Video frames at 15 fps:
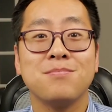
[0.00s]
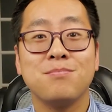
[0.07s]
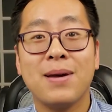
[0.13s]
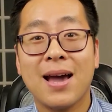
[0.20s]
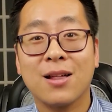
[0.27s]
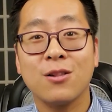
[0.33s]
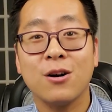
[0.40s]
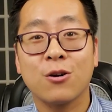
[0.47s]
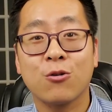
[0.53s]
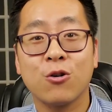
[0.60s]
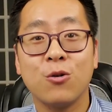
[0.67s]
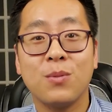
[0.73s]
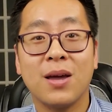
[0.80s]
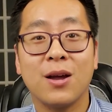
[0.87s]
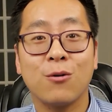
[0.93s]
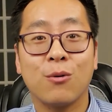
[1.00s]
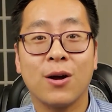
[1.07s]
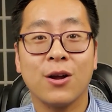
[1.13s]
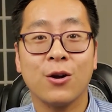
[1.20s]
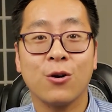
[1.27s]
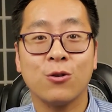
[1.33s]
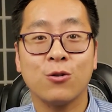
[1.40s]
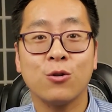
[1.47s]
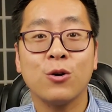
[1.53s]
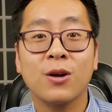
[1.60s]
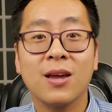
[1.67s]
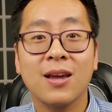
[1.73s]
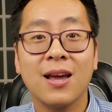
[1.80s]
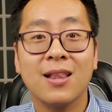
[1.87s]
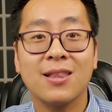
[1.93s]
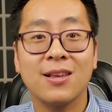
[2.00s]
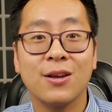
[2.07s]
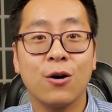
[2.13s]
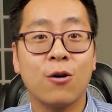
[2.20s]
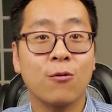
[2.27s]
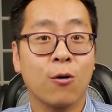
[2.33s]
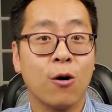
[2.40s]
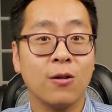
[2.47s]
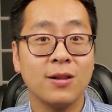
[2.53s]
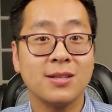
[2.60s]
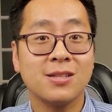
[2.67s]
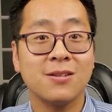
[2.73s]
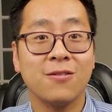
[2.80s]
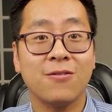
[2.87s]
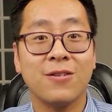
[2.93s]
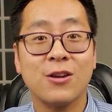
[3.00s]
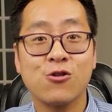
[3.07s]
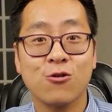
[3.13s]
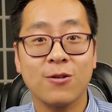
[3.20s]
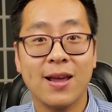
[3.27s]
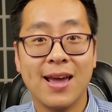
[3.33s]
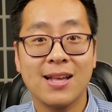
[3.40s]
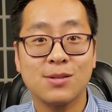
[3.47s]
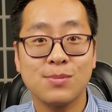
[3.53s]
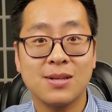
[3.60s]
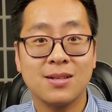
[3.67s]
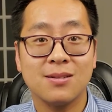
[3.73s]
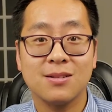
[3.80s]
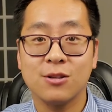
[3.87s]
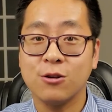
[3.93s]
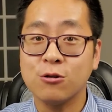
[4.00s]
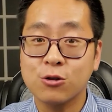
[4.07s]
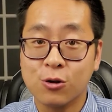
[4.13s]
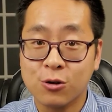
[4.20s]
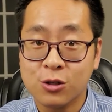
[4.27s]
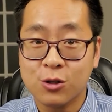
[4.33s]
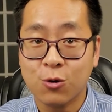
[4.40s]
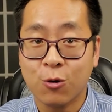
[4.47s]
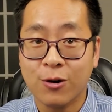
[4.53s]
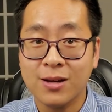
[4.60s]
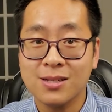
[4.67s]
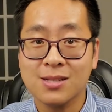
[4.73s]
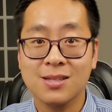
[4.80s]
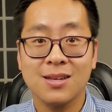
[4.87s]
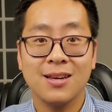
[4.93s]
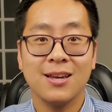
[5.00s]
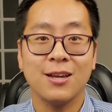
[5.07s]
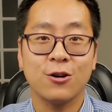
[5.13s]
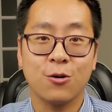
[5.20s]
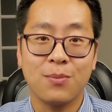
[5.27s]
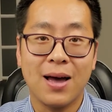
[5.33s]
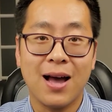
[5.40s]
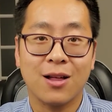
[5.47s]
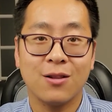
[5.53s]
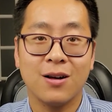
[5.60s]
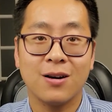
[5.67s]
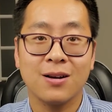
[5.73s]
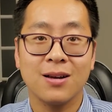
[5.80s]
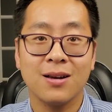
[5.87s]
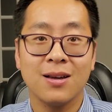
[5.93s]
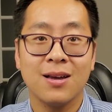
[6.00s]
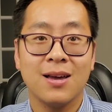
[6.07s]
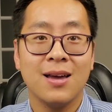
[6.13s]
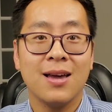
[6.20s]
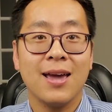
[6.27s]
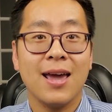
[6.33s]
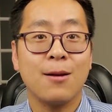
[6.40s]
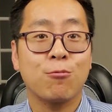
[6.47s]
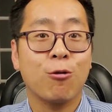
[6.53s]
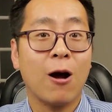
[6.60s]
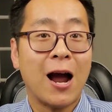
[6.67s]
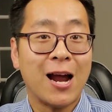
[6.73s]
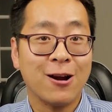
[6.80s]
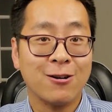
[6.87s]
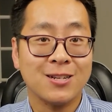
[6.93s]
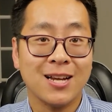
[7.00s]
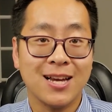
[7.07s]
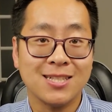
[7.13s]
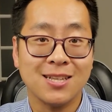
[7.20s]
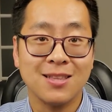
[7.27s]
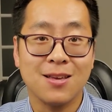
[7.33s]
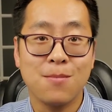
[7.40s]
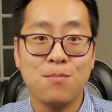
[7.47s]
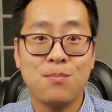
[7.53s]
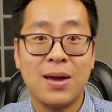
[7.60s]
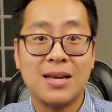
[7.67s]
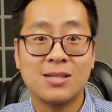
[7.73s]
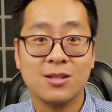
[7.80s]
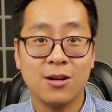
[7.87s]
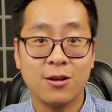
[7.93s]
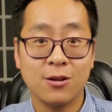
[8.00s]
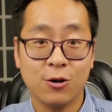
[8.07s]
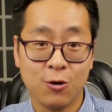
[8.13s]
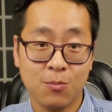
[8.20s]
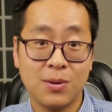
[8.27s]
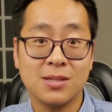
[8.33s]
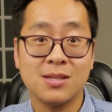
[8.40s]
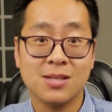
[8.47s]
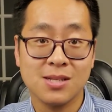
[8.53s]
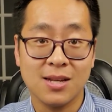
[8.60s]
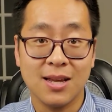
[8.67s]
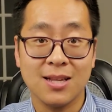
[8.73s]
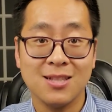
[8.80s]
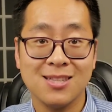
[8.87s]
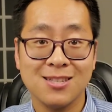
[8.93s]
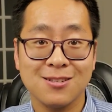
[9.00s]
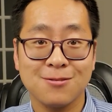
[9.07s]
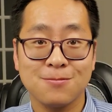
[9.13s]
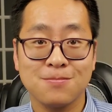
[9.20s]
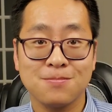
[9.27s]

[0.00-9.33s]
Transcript: Backlog grooming, where you're looking at the overall list of feature enhancement user stories in your backlog and prioritizing them based on your business needs.